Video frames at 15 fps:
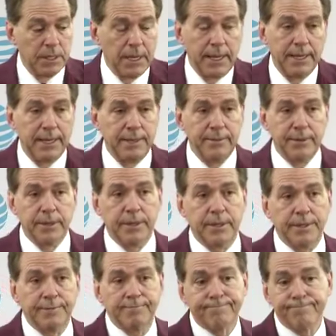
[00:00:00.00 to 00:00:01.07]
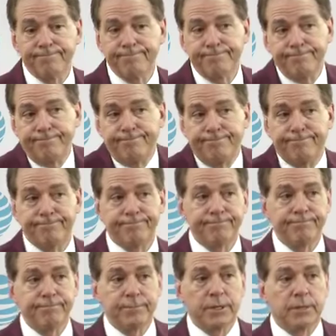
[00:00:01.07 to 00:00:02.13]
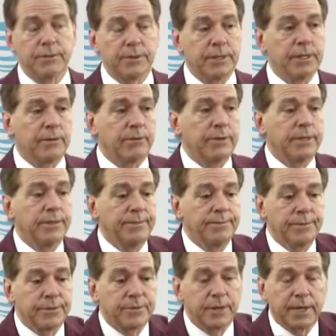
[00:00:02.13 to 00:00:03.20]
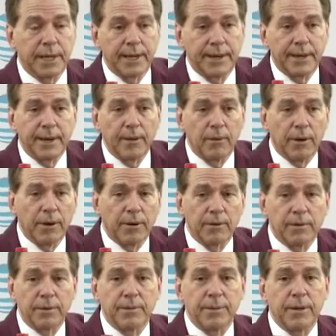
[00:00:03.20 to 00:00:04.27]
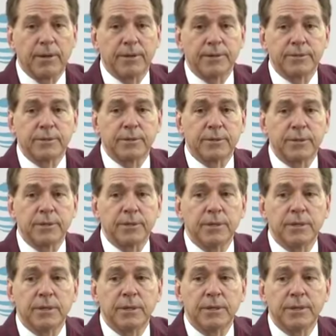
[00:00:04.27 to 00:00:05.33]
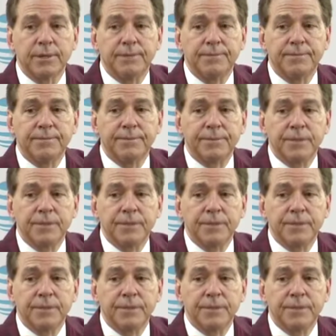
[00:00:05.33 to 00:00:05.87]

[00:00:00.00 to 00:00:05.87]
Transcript: I, really don't think we struck out anywhere, to be honest with you. Um,